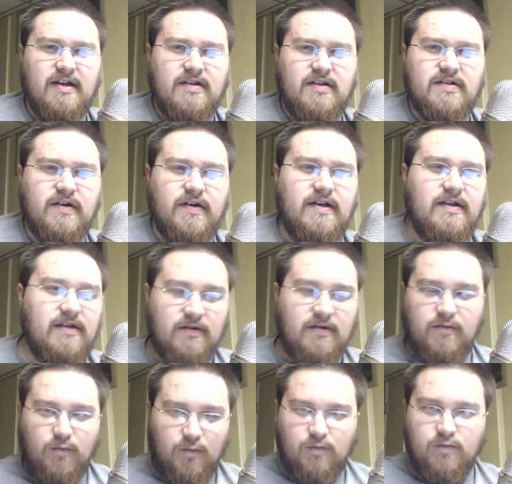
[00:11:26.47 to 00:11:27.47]
So he
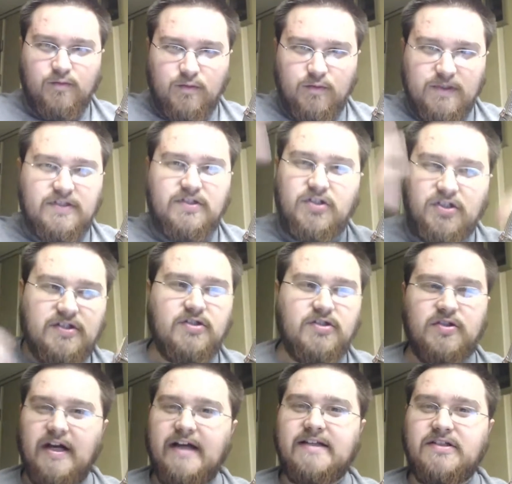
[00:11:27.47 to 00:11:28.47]
was just
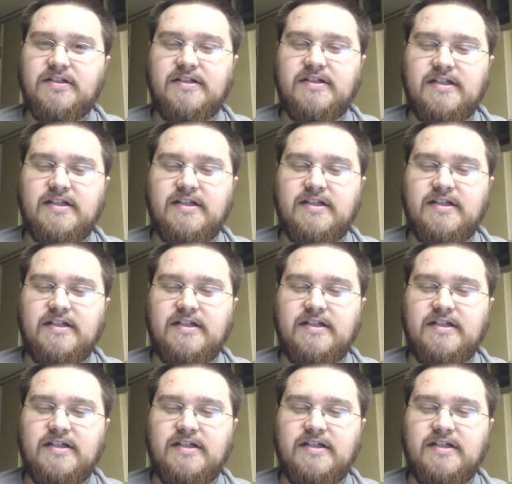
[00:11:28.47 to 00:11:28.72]
dressed